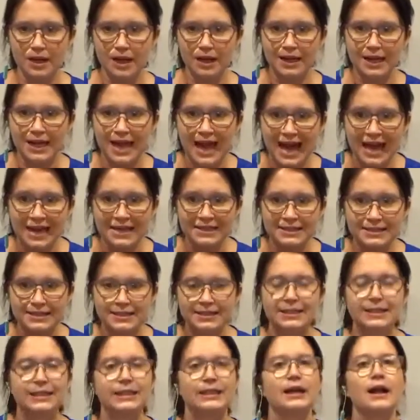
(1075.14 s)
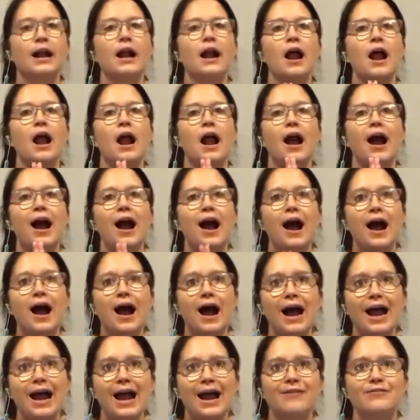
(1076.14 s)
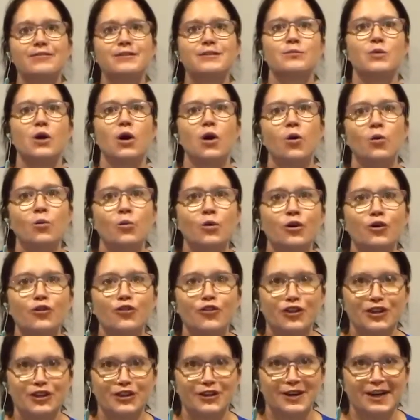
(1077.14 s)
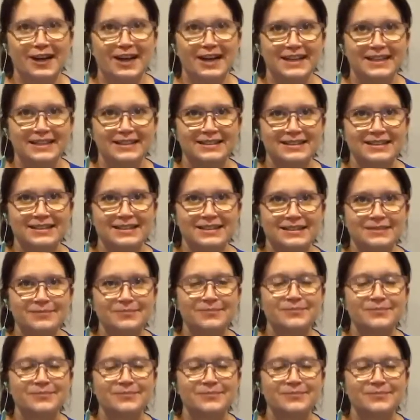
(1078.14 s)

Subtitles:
Lastly, I have some homework for you guys.